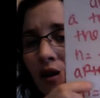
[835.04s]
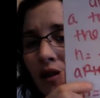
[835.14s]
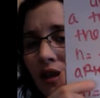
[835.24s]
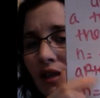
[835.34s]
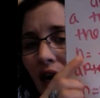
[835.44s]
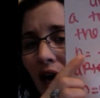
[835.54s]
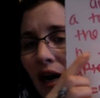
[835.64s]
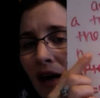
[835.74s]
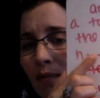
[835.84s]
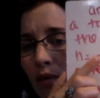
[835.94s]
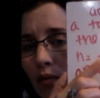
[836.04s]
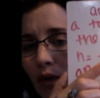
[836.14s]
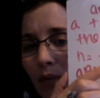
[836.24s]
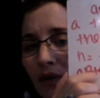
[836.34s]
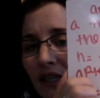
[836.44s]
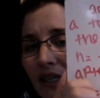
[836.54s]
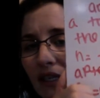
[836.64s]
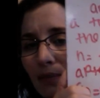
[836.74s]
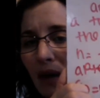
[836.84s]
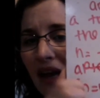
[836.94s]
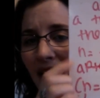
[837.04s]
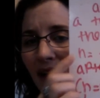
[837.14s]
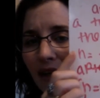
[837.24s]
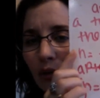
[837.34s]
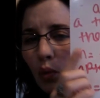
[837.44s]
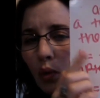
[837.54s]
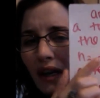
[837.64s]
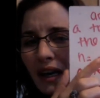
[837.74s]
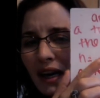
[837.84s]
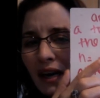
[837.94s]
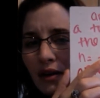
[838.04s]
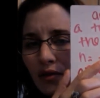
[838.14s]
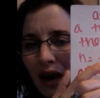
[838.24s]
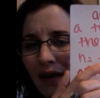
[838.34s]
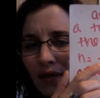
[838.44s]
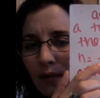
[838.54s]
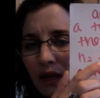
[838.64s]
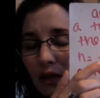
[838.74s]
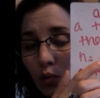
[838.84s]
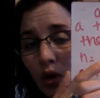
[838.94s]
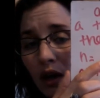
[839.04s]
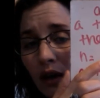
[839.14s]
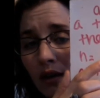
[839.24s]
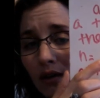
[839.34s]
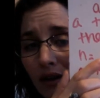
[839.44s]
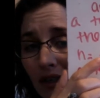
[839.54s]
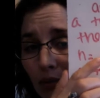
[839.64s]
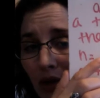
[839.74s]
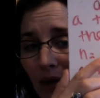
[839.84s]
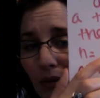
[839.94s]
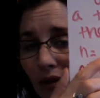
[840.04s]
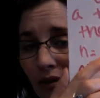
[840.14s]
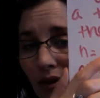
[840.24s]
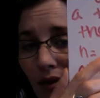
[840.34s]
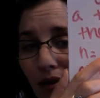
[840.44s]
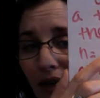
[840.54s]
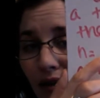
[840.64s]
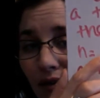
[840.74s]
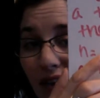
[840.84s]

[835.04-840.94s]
the time represents my x. Well, what can I derive from this? One, this parabola is going